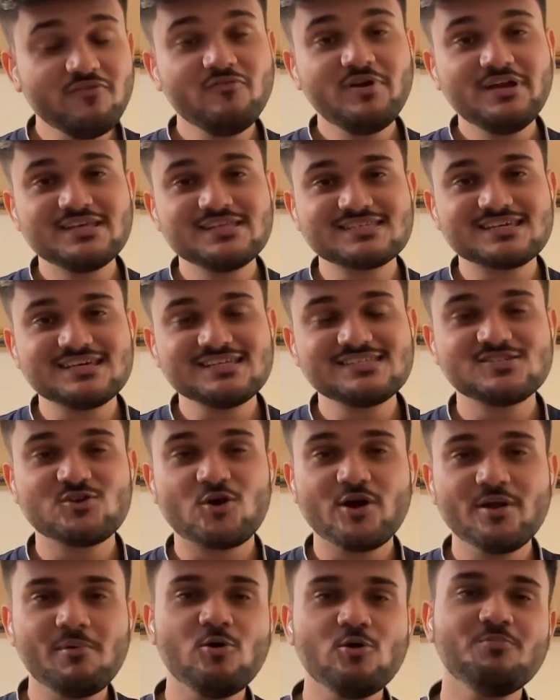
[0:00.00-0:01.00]
will discuss
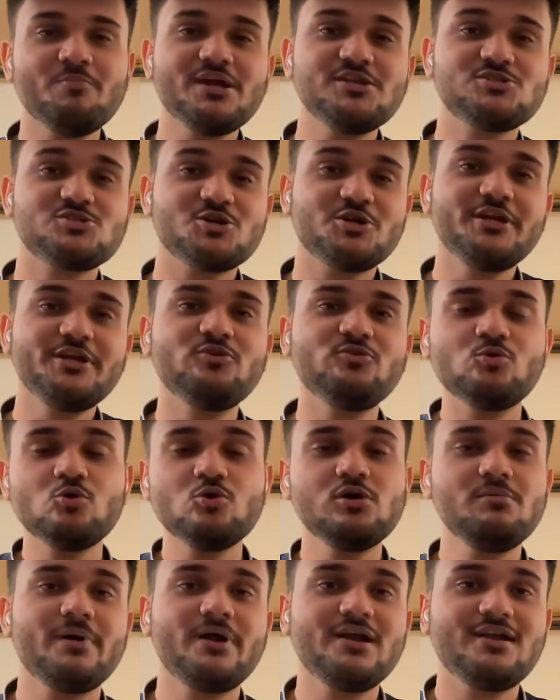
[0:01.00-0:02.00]
not about my journey to
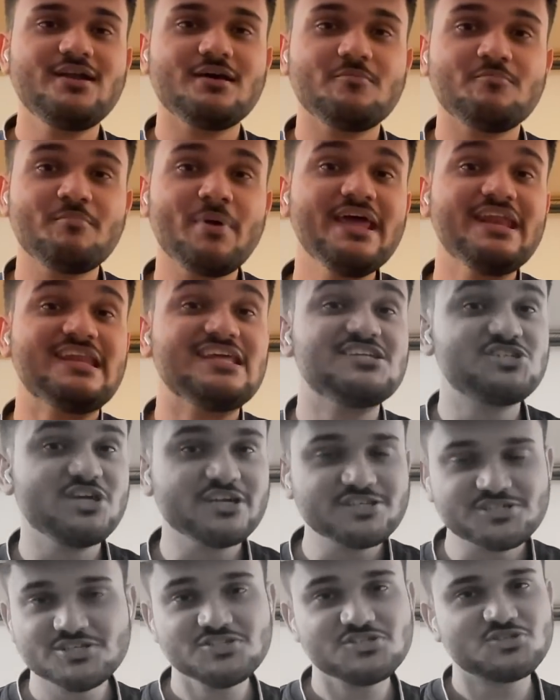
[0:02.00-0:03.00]
Google, but my
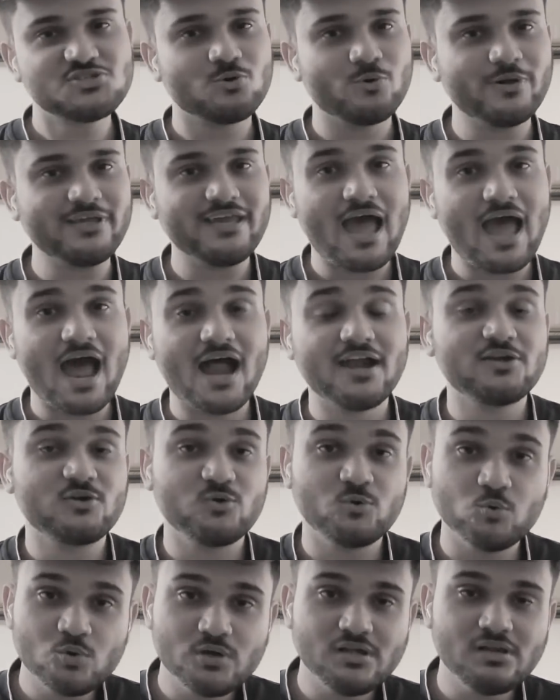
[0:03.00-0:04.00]
rejection story at
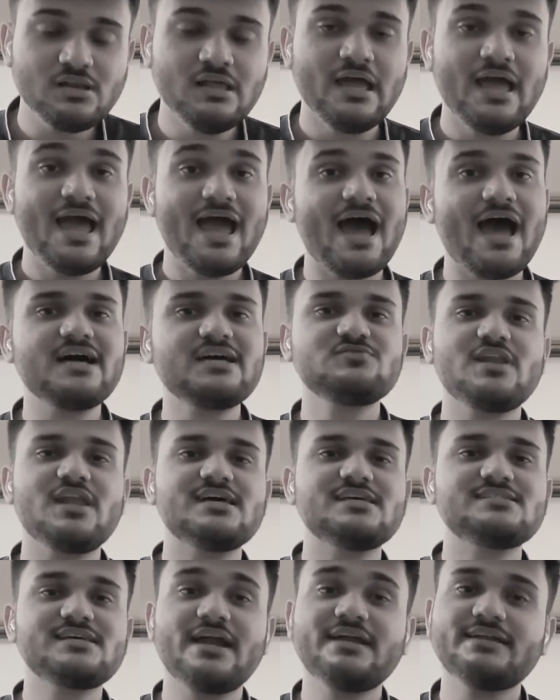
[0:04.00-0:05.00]
Google as well
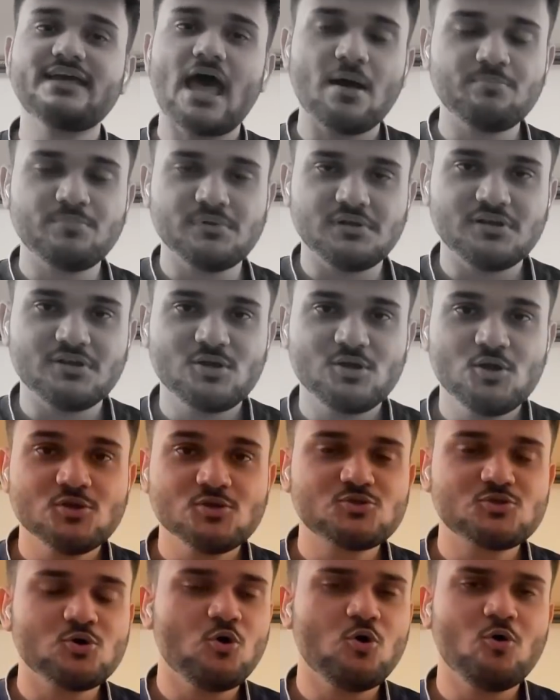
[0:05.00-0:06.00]
as at Apple.
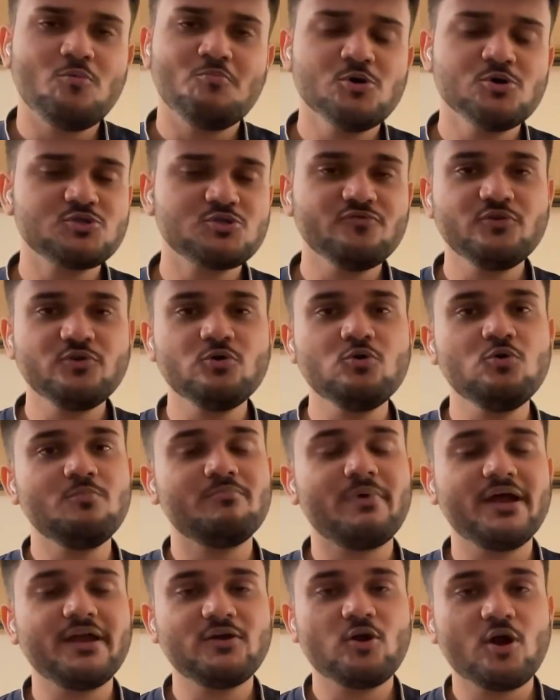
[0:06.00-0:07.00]
So most of you
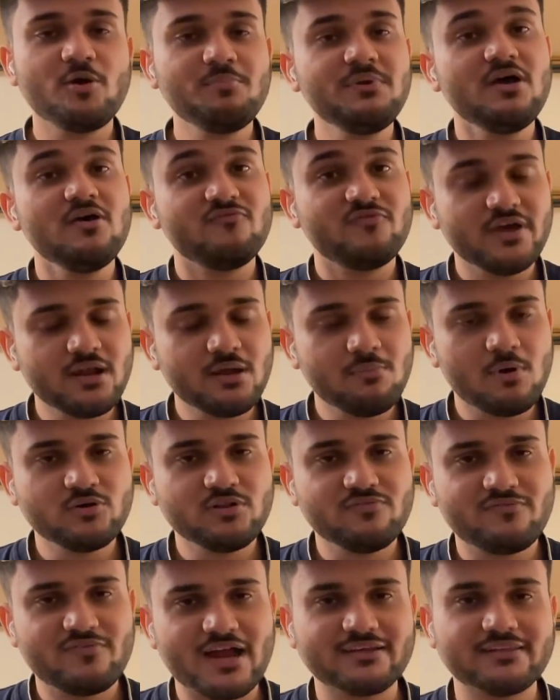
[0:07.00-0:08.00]
might not be aware about
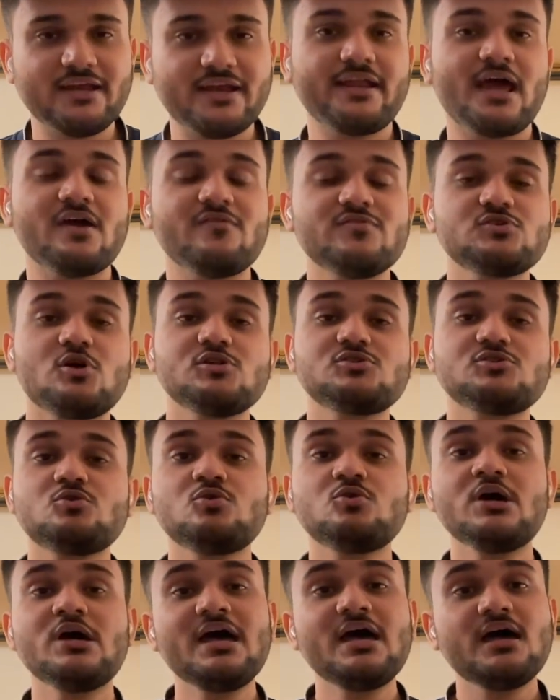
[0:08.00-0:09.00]
the fact that I was
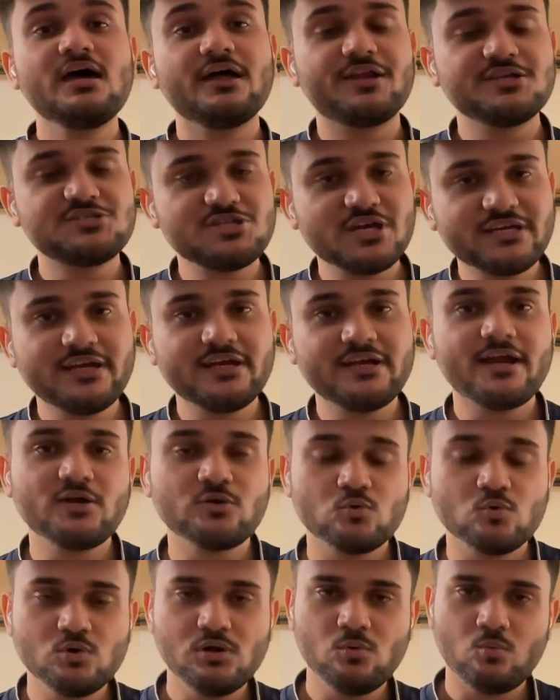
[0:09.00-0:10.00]
also rejected at
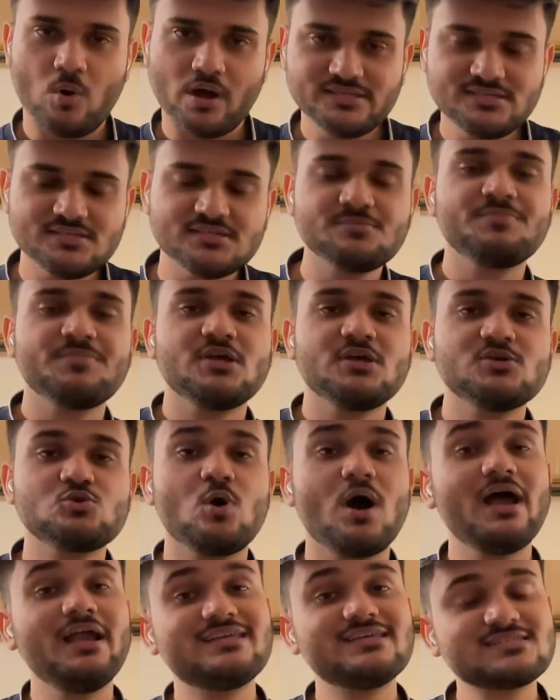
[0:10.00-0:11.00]
Google once. So
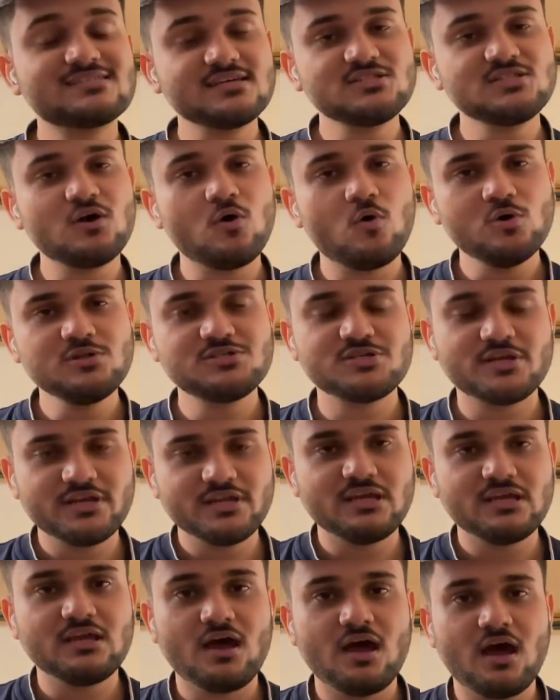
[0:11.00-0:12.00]
I'll discuss the whole
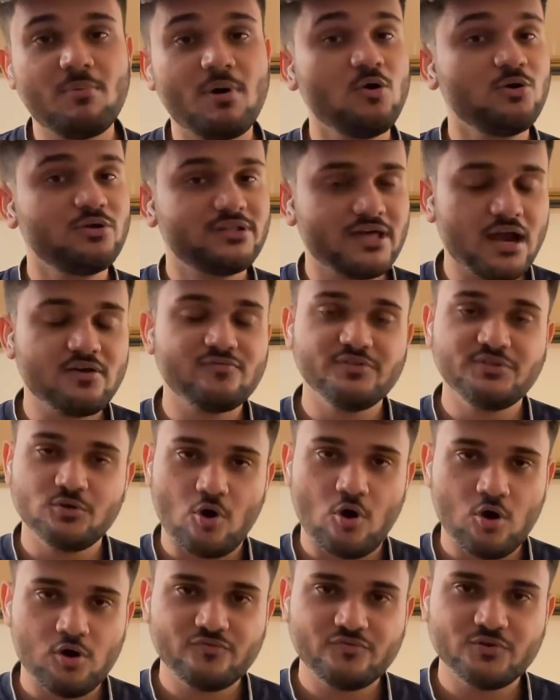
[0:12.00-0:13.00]
journey about that with you,
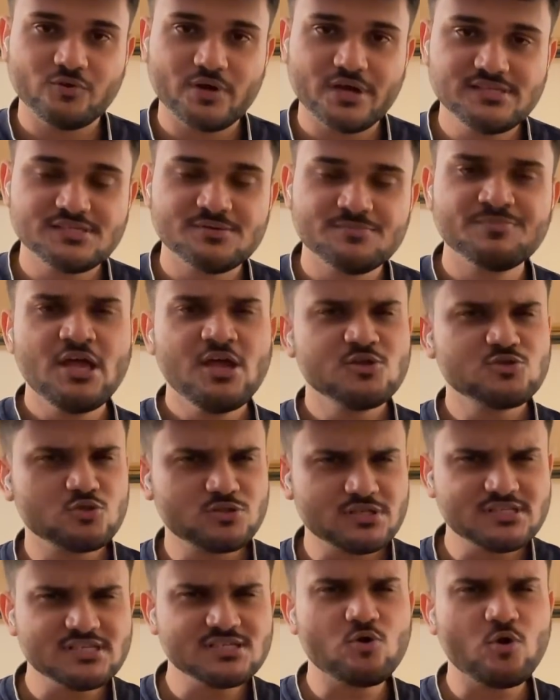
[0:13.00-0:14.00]
all of you guys. So
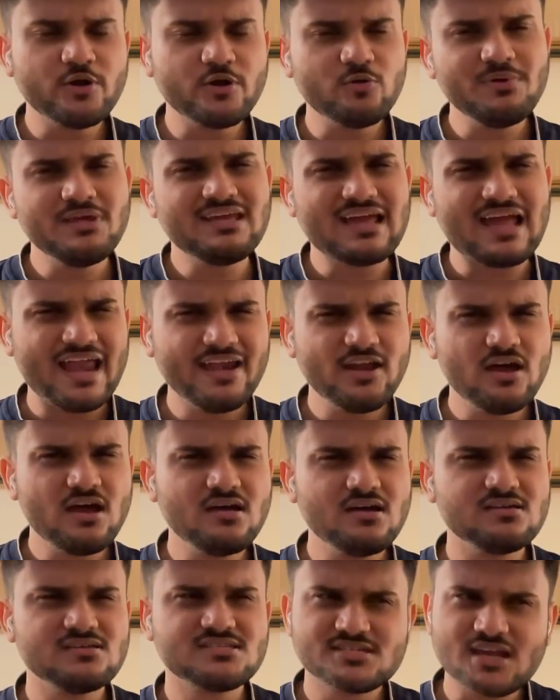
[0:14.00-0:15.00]
this is going to be kind
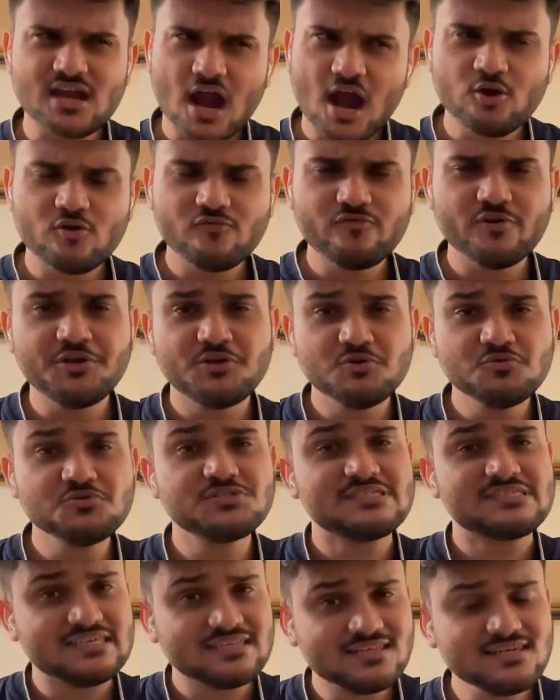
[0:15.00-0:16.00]
of start of a new
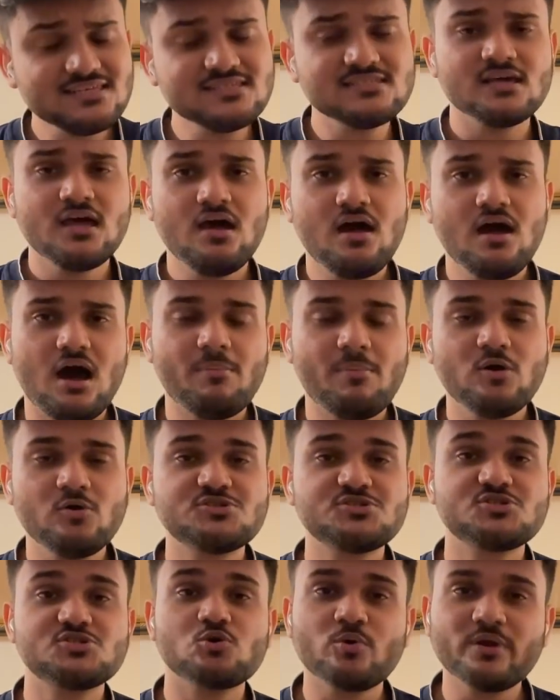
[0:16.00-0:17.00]
series about
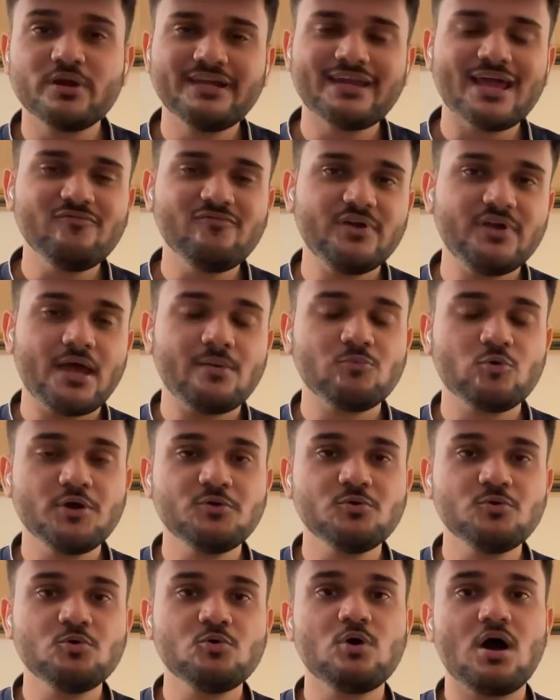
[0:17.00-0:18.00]
story time, where I'm going
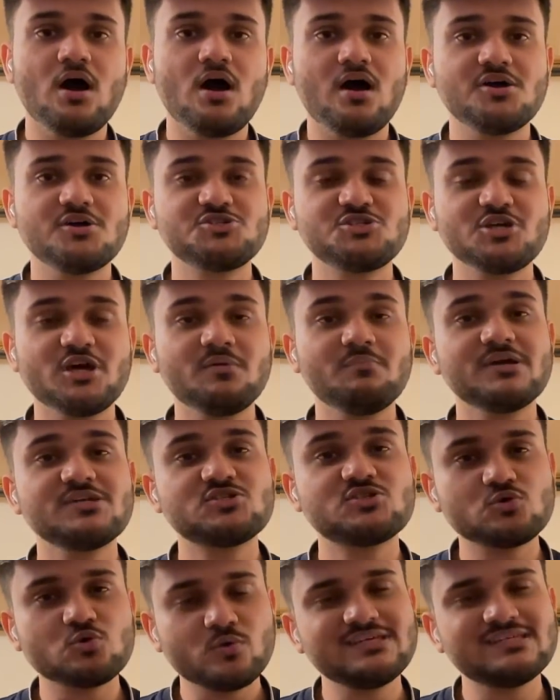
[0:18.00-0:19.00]
to share my
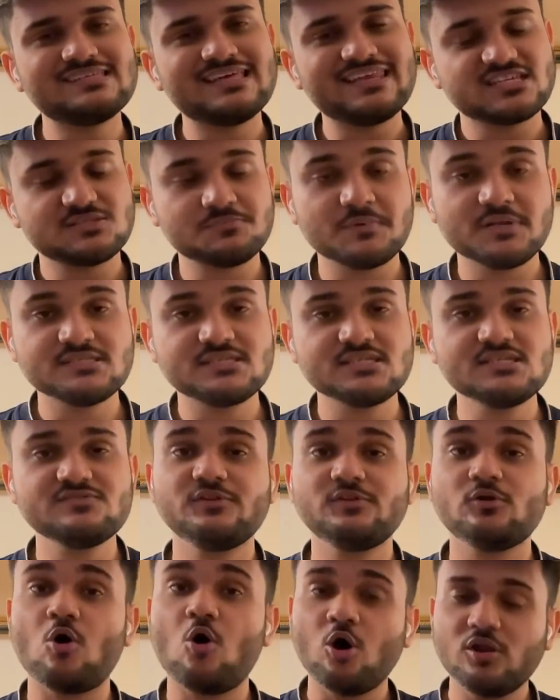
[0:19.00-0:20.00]
stories and experiences
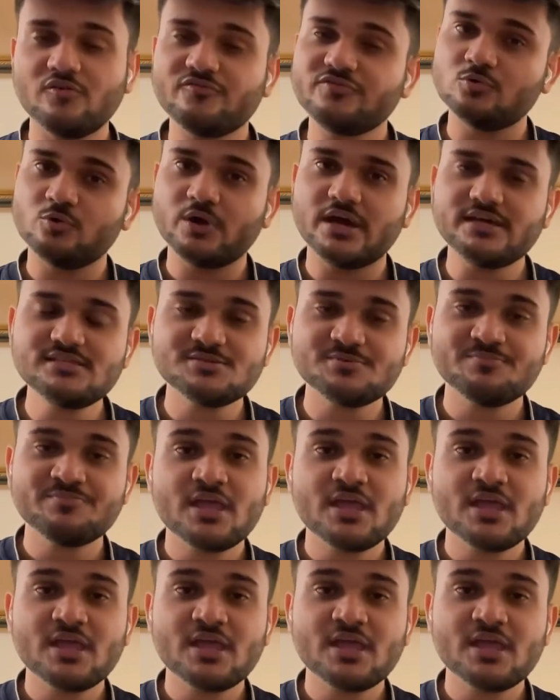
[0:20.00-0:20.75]
with all of you guys.